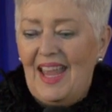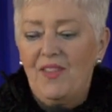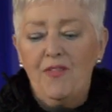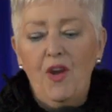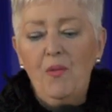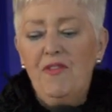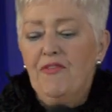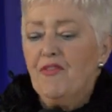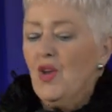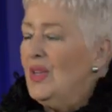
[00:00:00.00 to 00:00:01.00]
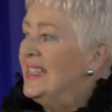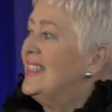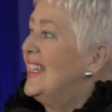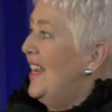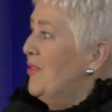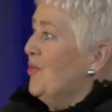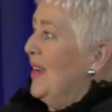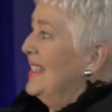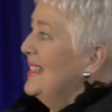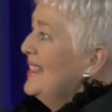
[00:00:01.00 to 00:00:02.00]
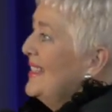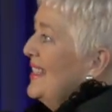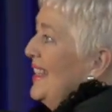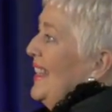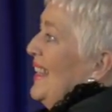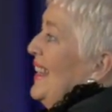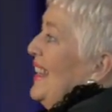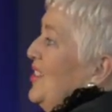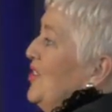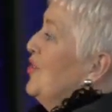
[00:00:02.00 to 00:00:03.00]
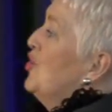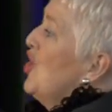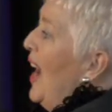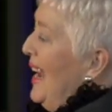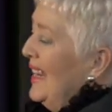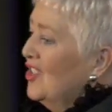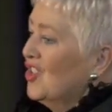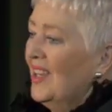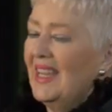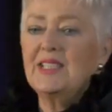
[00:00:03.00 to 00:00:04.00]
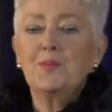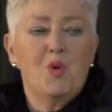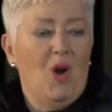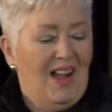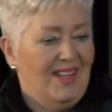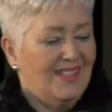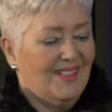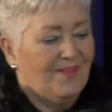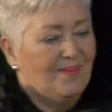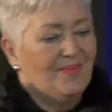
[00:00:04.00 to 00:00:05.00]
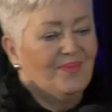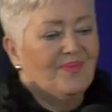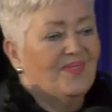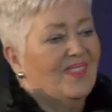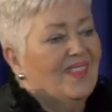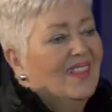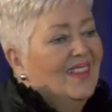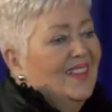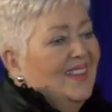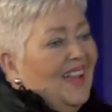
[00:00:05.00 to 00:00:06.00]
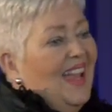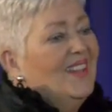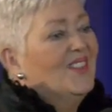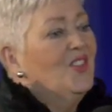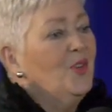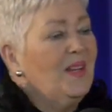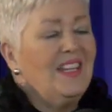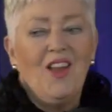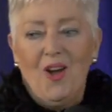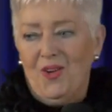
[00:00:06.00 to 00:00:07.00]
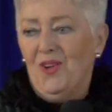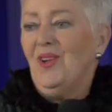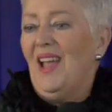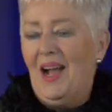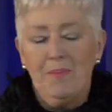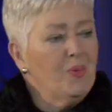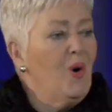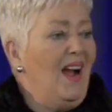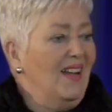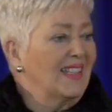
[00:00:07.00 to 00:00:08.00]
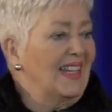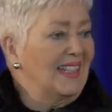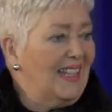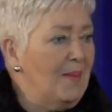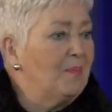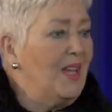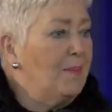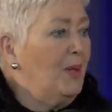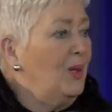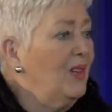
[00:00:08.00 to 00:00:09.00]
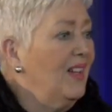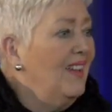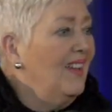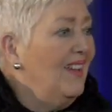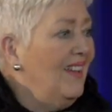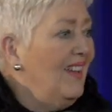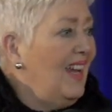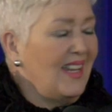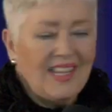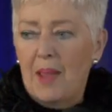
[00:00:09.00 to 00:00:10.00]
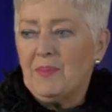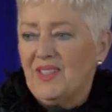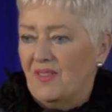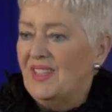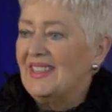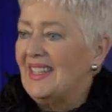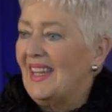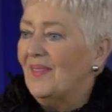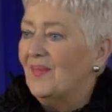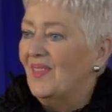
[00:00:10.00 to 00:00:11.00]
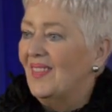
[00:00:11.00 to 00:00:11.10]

And the very first hindrance to change is pride. And do we know how pride can keep people in captivity?